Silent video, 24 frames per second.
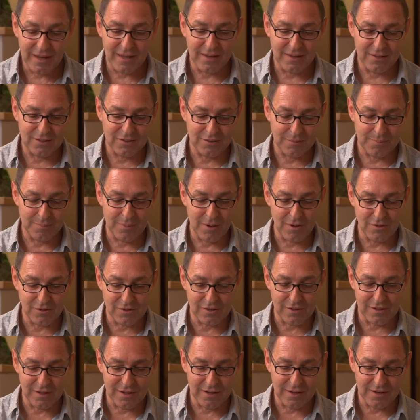it's
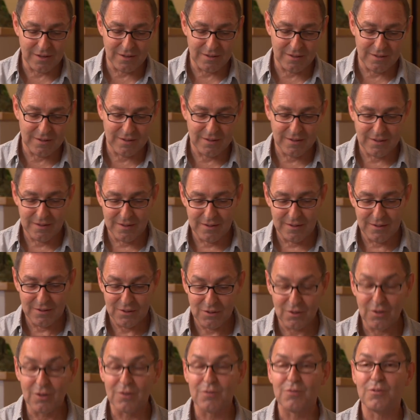supposedly
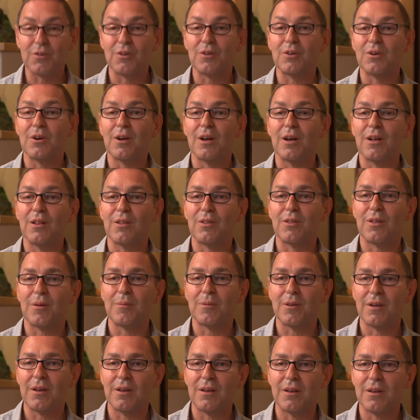good for your health. I
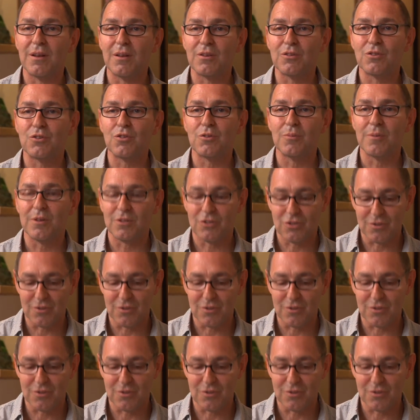mean, I don't know too much